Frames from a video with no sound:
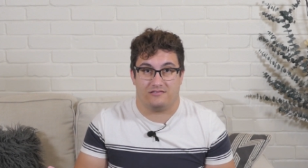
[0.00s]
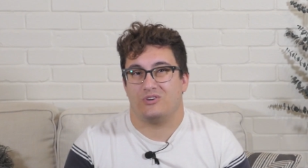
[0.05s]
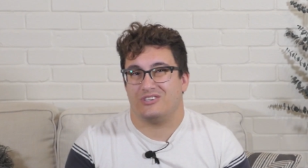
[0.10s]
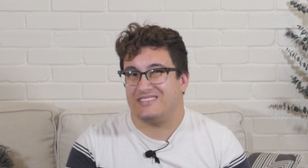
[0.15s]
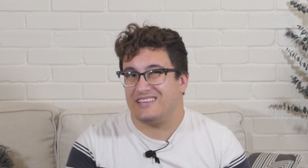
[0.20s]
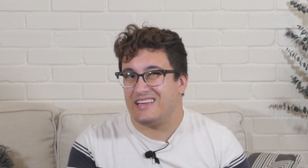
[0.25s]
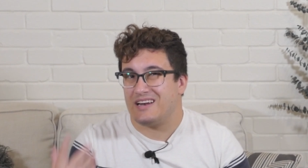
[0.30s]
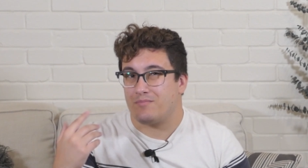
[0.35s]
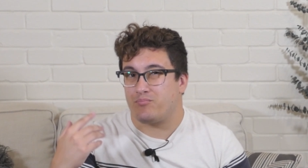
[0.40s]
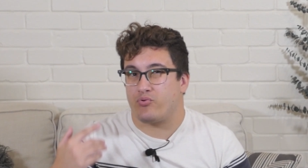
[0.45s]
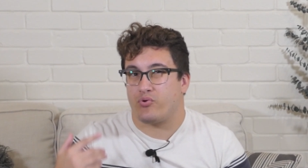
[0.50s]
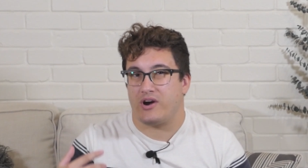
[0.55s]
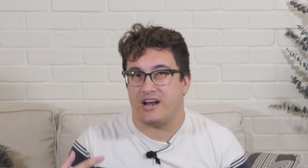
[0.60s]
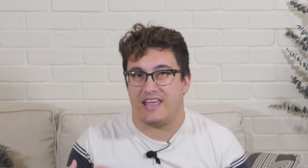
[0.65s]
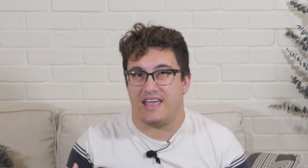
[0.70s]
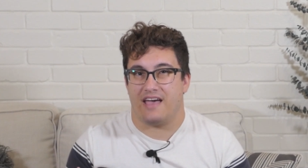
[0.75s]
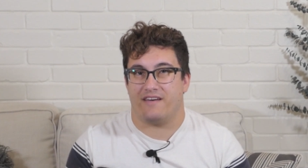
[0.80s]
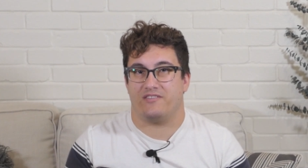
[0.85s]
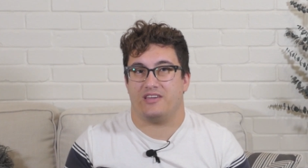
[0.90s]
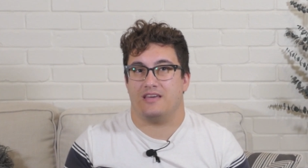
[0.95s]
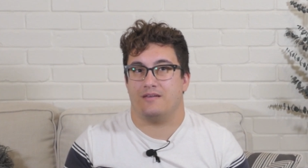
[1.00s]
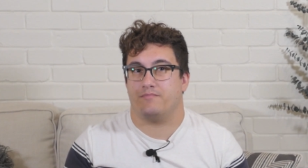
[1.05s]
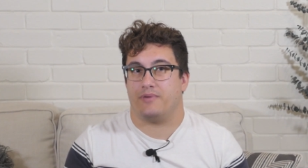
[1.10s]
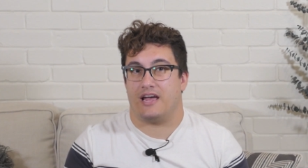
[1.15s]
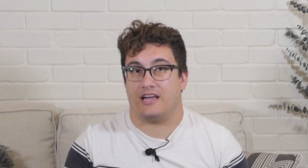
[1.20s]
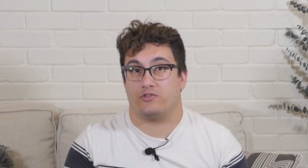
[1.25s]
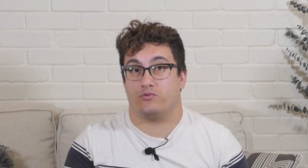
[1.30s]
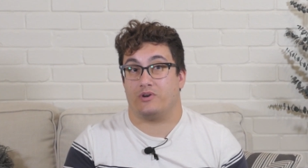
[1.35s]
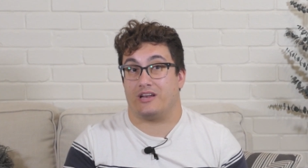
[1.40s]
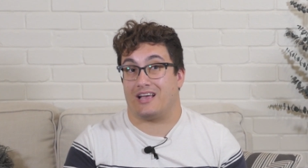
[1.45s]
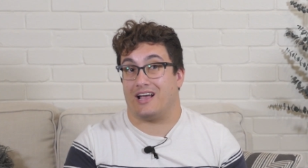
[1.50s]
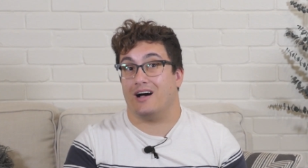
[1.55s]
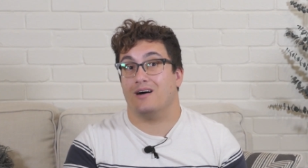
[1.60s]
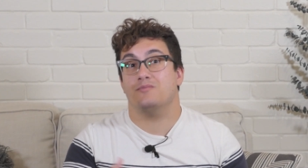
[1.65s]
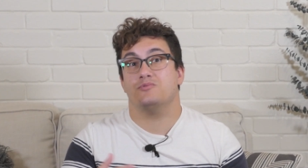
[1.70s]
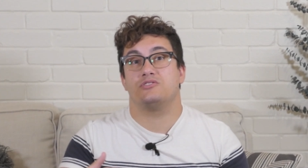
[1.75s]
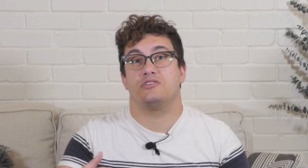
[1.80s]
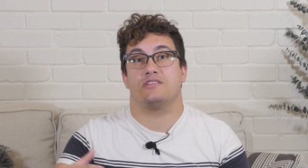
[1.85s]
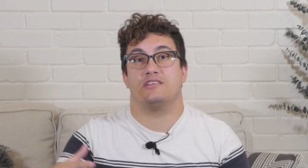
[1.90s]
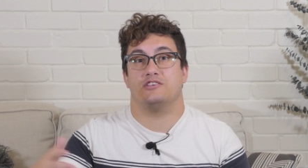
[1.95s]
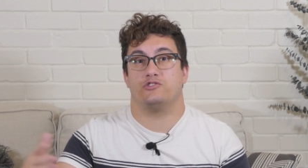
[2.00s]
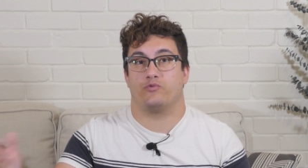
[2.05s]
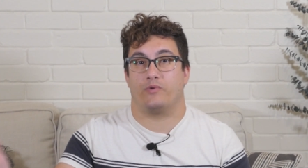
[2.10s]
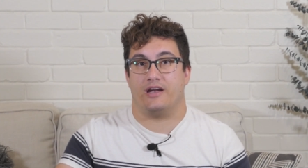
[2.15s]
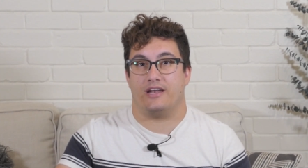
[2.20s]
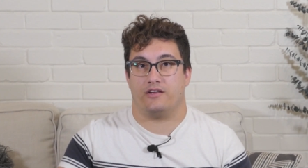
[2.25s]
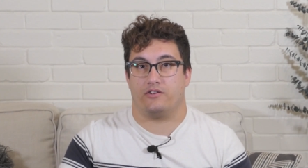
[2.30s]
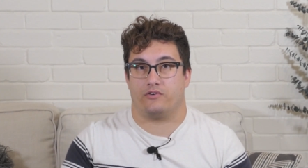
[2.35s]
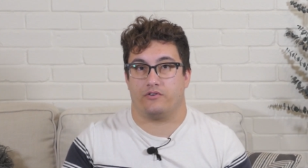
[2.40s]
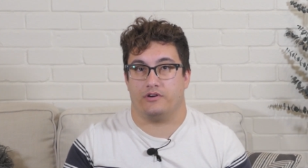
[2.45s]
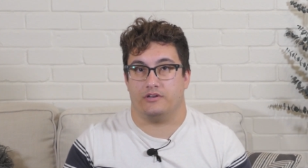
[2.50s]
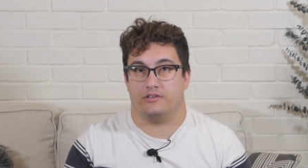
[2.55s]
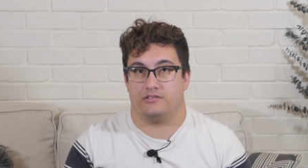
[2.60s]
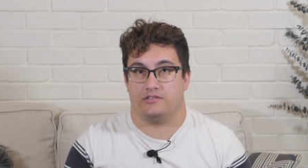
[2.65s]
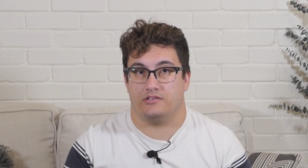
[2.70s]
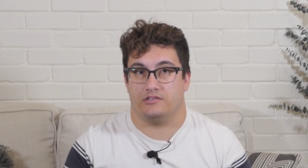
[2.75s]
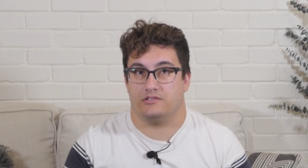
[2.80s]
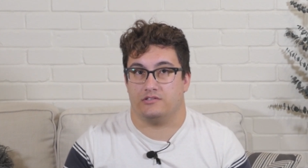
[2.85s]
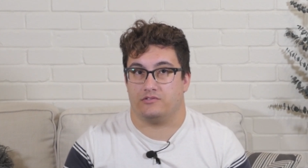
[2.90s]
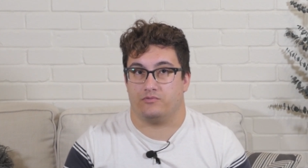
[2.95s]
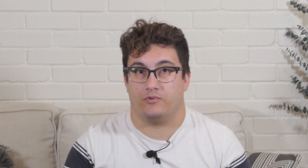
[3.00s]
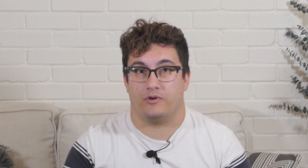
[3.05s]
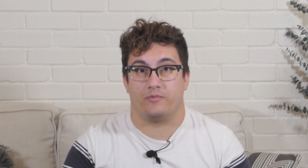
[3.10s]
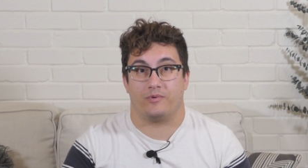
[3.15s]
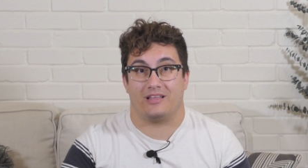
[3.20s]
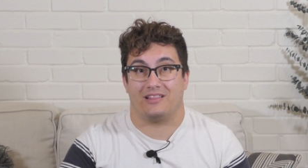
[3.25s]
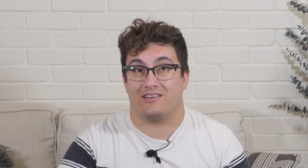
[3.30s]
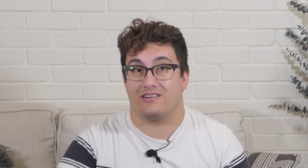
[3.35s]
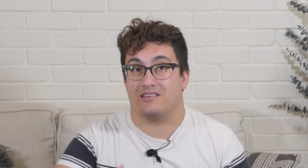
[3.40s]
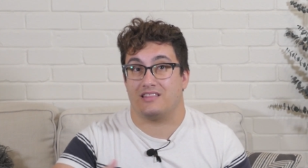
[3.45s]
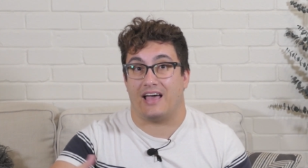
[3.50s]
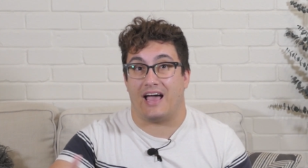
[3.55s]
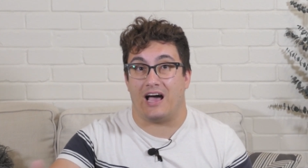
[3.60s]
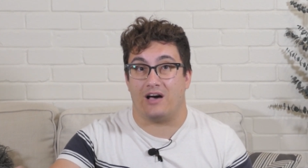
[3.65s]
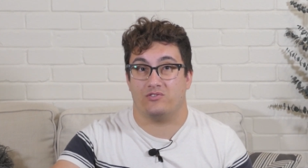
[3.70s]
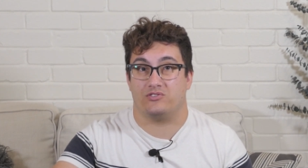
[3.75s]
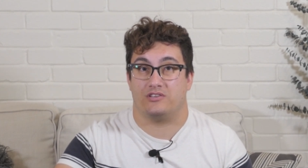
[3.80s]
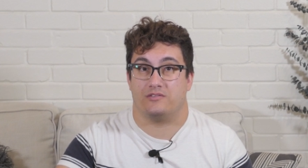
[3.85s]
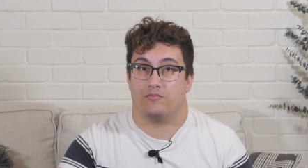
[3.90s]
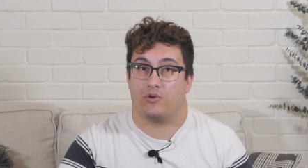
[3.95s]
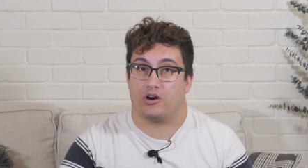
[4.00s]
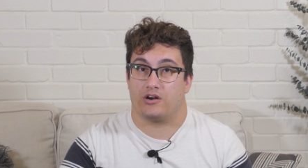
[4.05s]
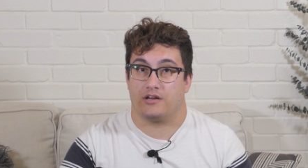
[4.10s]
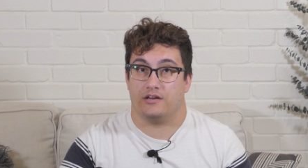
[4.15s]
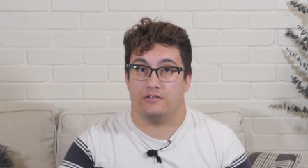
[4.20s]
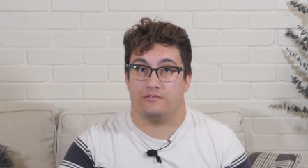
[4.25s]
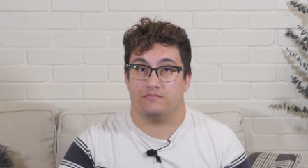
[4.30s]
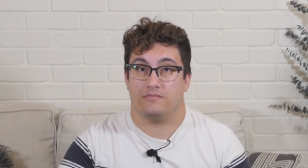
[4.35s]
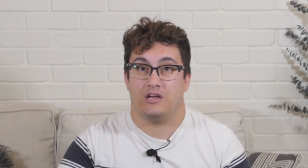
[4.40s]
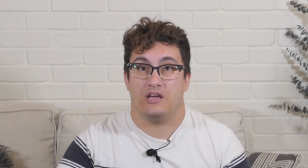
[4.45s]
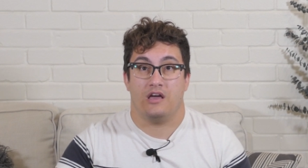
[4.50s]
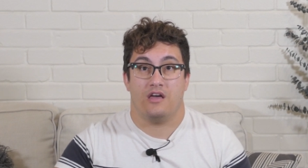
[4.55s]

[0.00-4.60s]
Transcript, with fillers: We're seeing a pretty heavy impact when it comes to these rate increases when we look at the housing market.